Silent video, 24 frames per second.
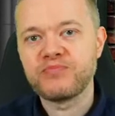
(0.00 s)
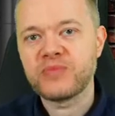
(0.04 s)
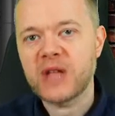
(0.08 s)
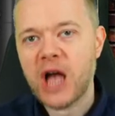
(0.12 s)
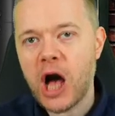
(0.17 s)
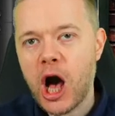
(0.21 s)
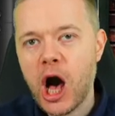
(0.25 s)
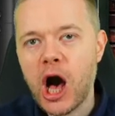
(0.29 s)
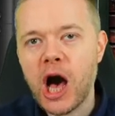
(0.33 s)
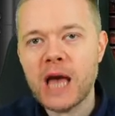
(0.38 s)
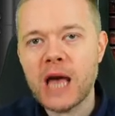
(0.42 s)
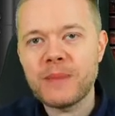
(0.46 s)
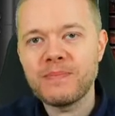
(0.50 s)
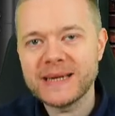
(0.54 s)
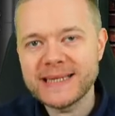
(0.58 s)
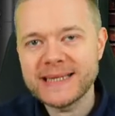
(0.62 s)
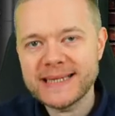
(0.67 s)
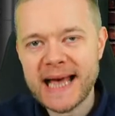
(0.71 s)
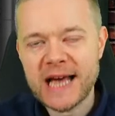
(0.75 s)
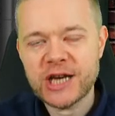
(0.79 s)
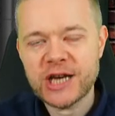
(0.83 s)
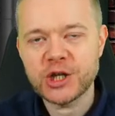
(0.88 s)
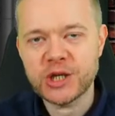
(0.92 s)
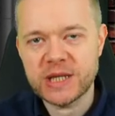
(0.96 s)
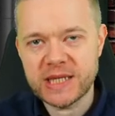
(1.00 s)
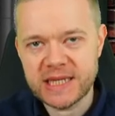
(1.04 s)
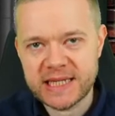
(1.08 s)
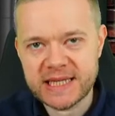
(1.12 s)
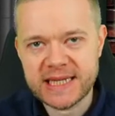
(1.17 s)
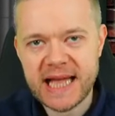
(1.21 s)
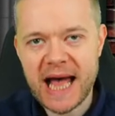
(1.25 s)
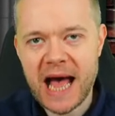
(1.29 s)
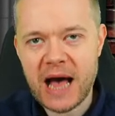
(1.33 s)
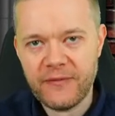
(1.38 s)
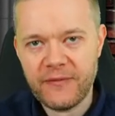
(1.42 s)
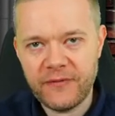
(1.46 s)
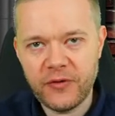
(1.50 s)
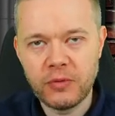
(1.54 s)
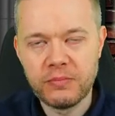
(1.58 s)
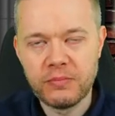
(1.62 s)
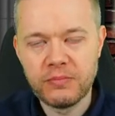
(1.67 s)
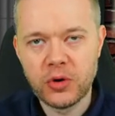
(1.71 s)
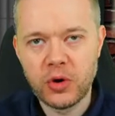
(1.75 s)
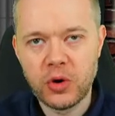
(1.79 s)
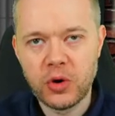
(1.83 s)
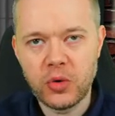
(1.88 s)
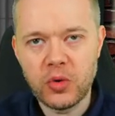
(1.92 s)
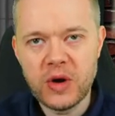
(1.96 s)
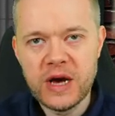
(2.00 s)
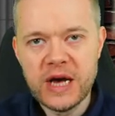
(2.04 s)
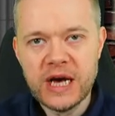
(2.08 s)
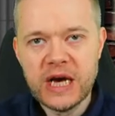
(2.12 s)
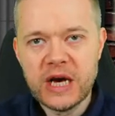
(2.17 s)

high possession stat football,